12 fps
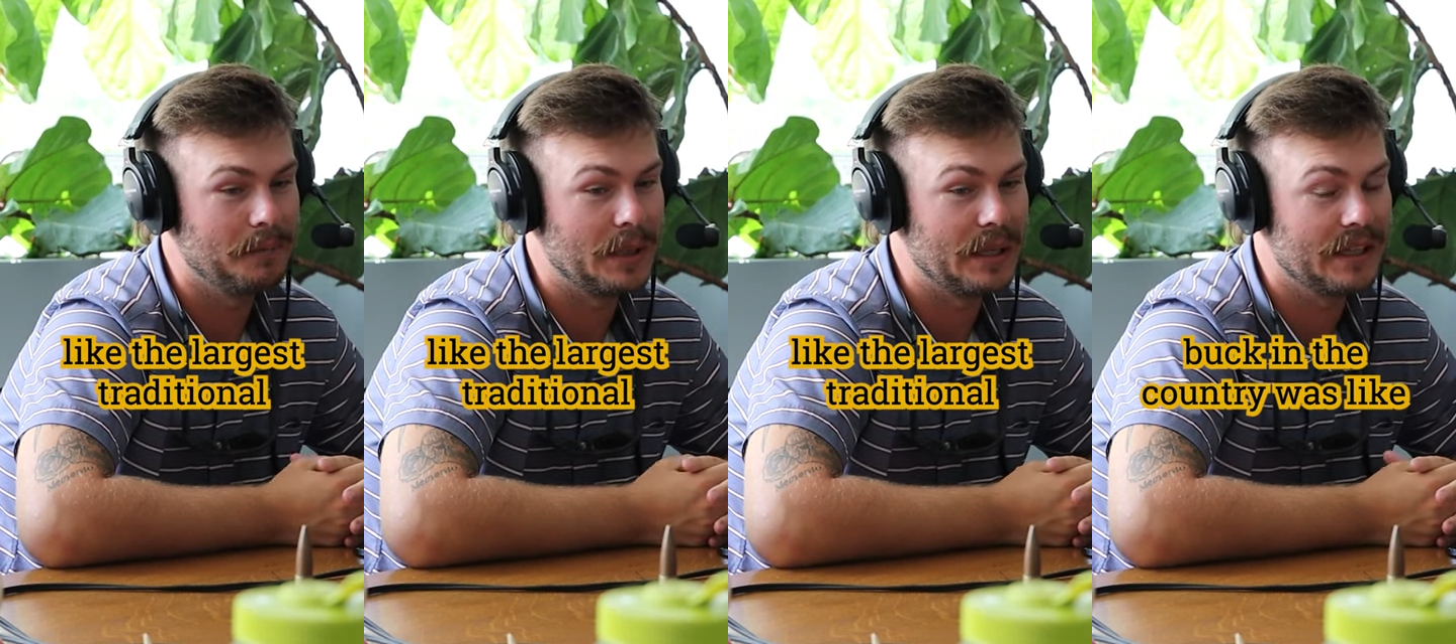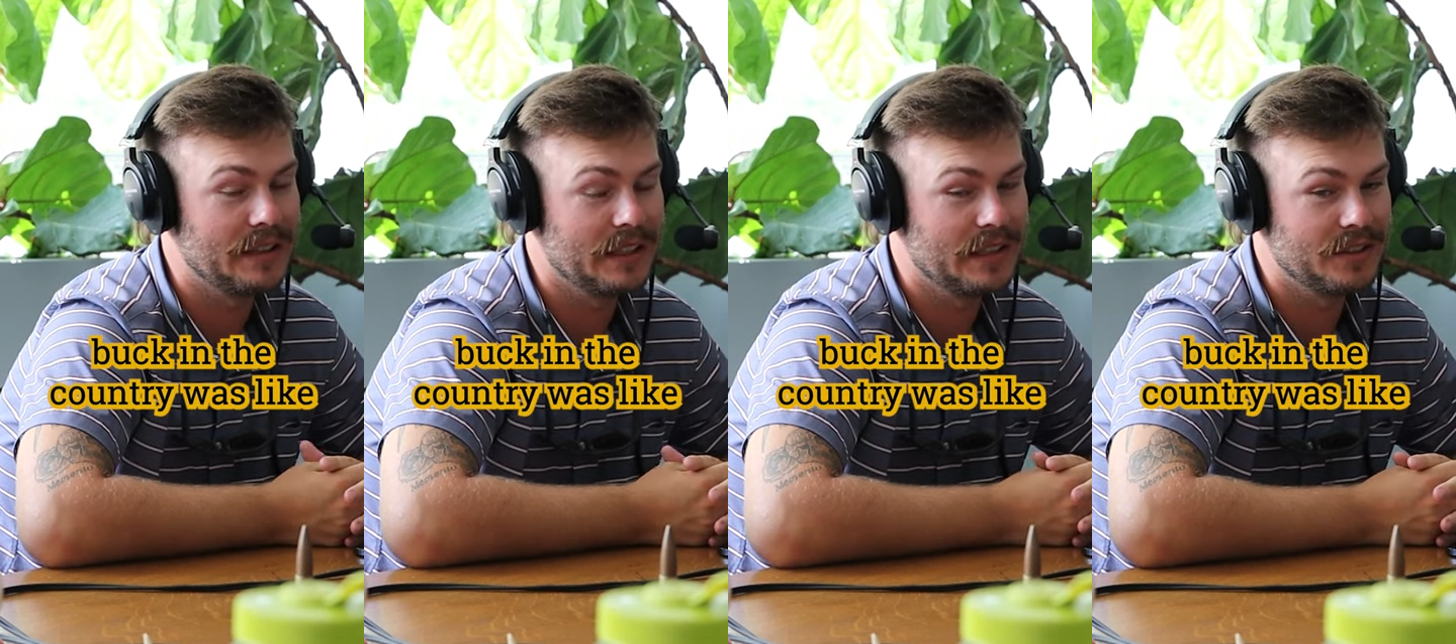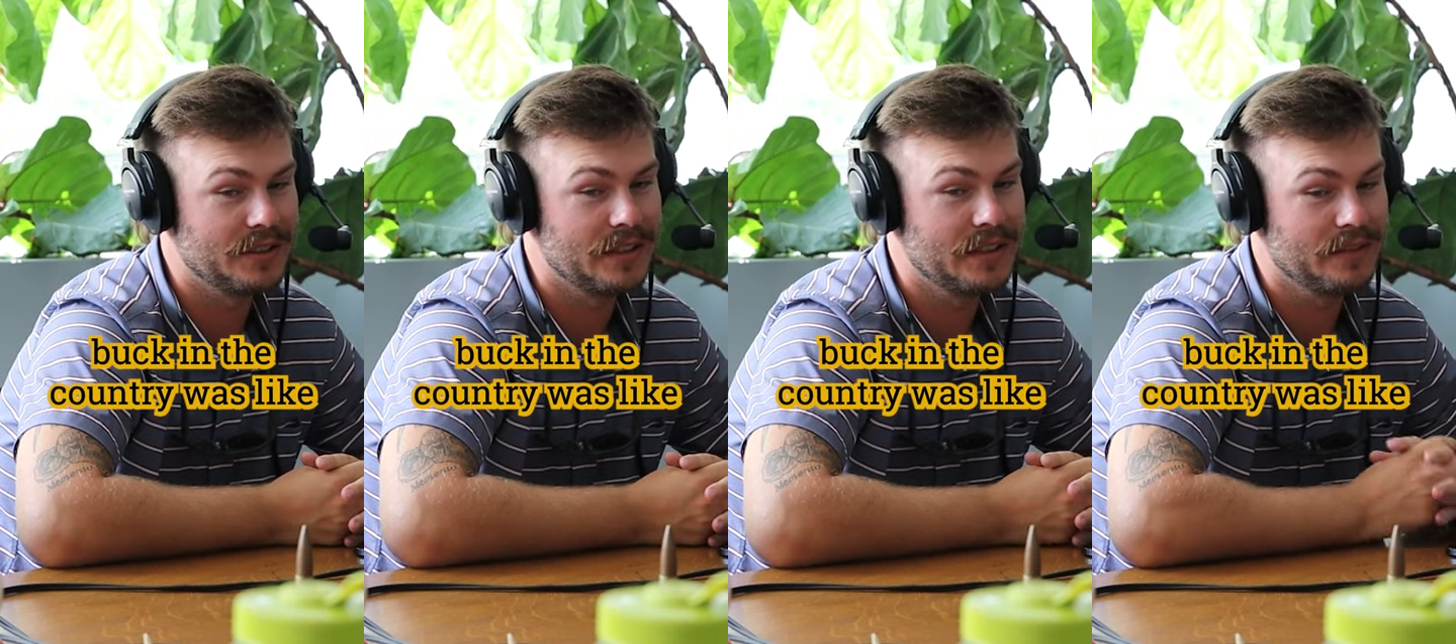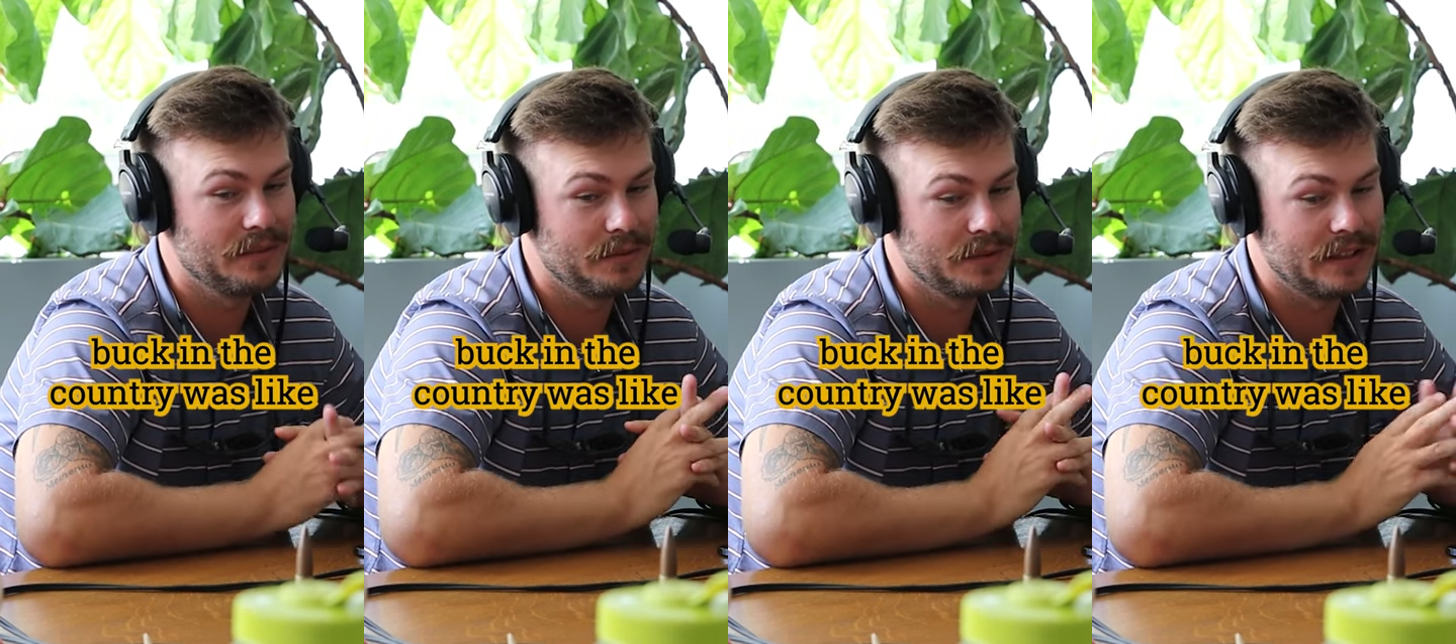buck in the
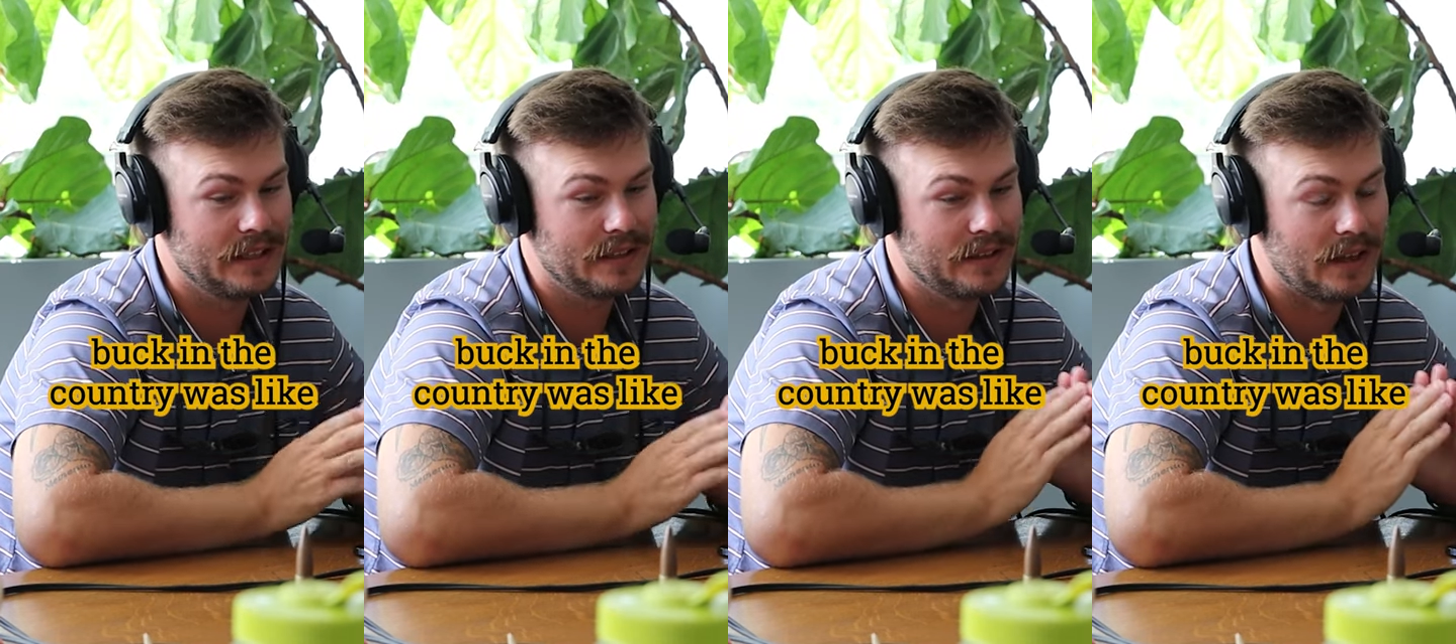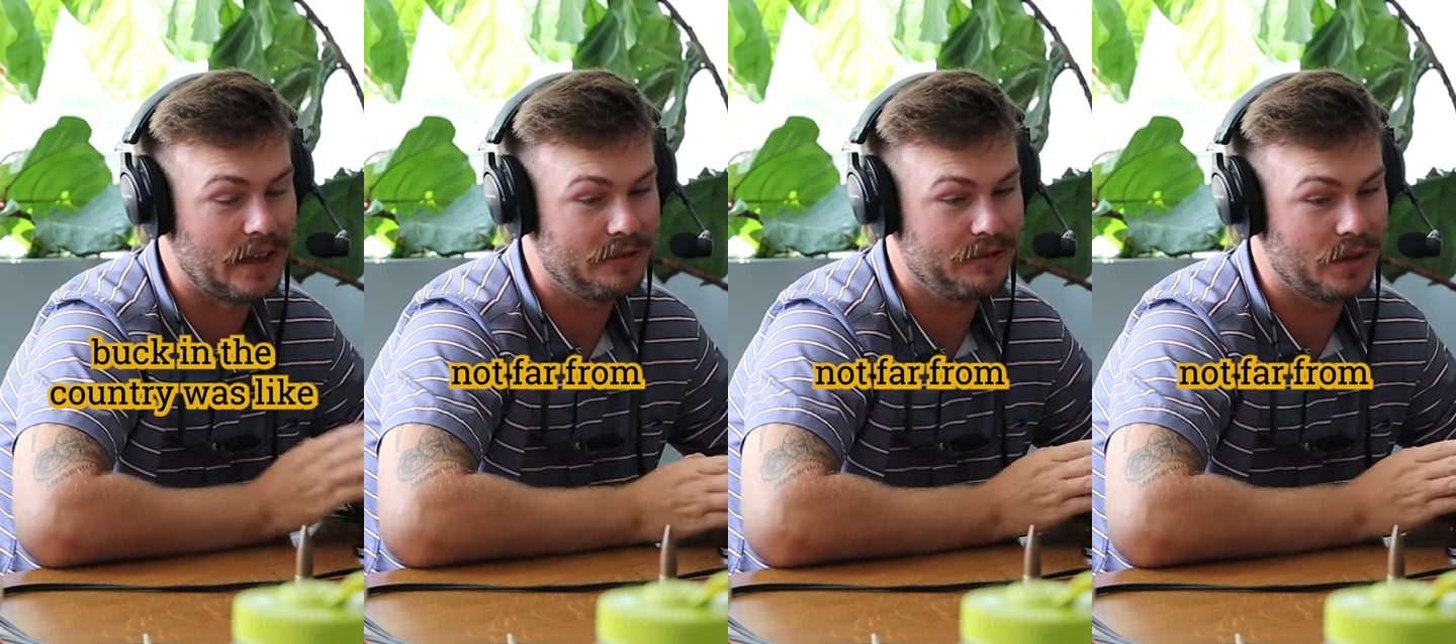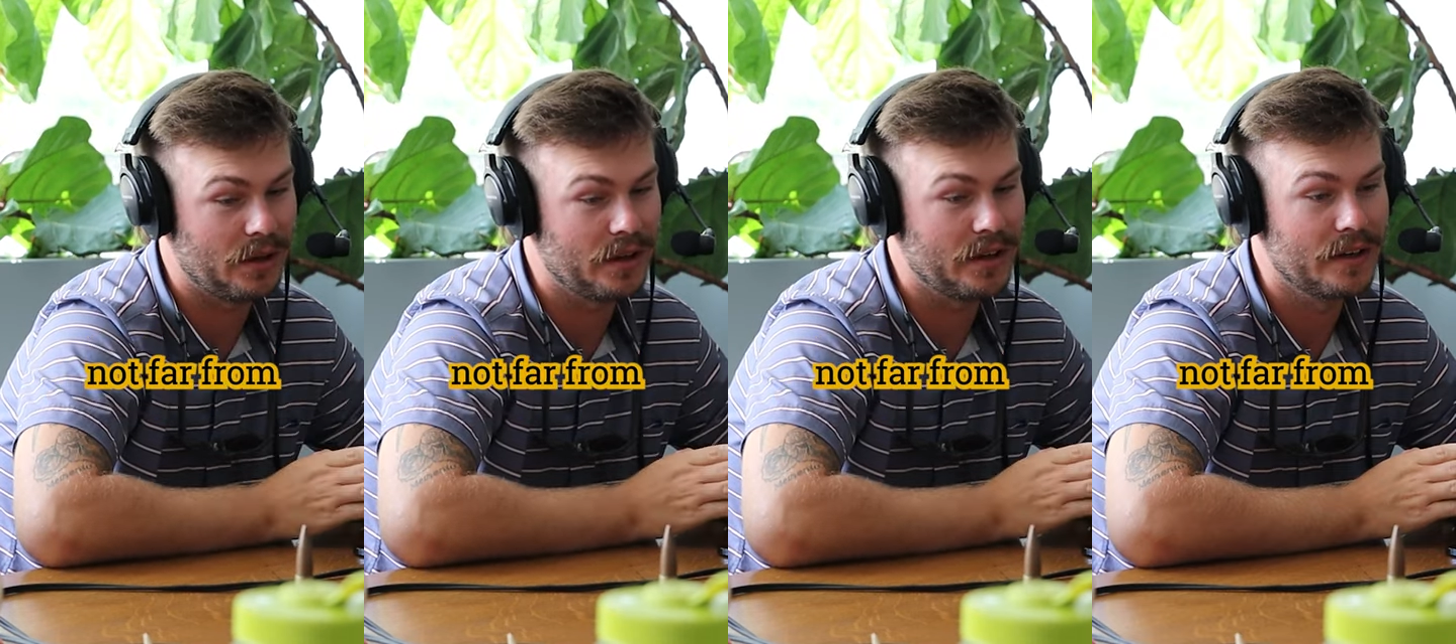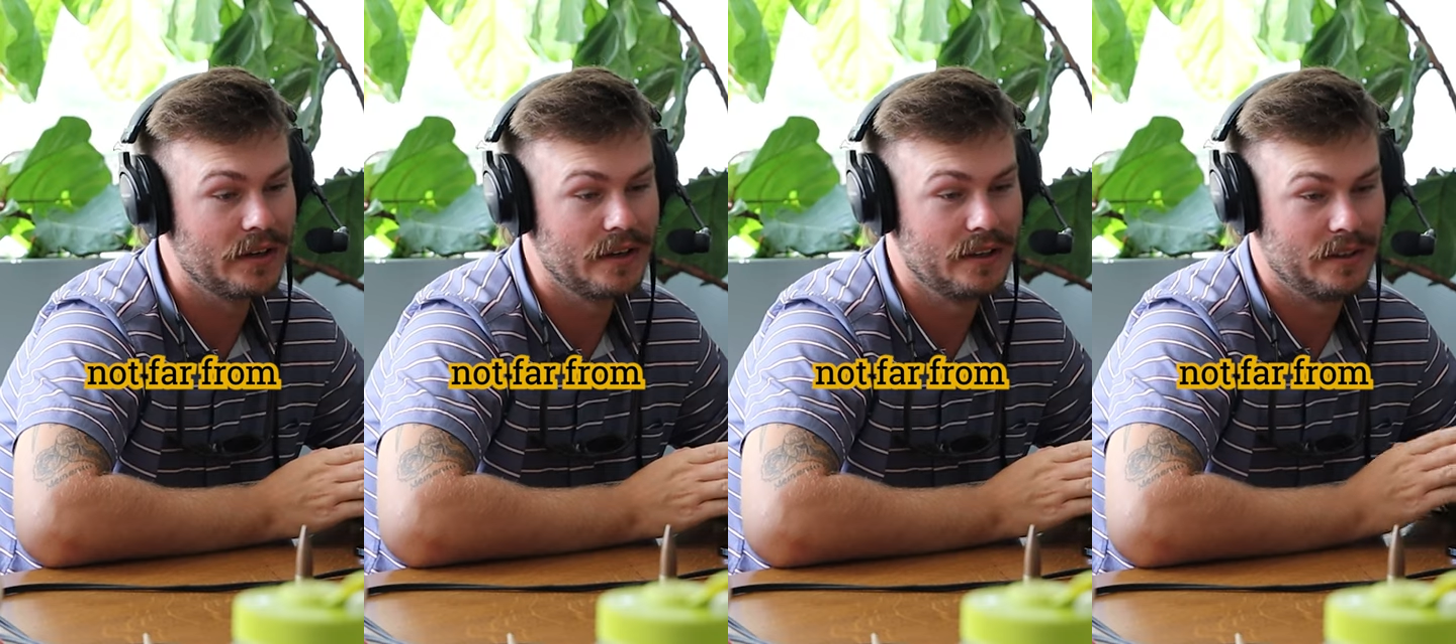country was like not far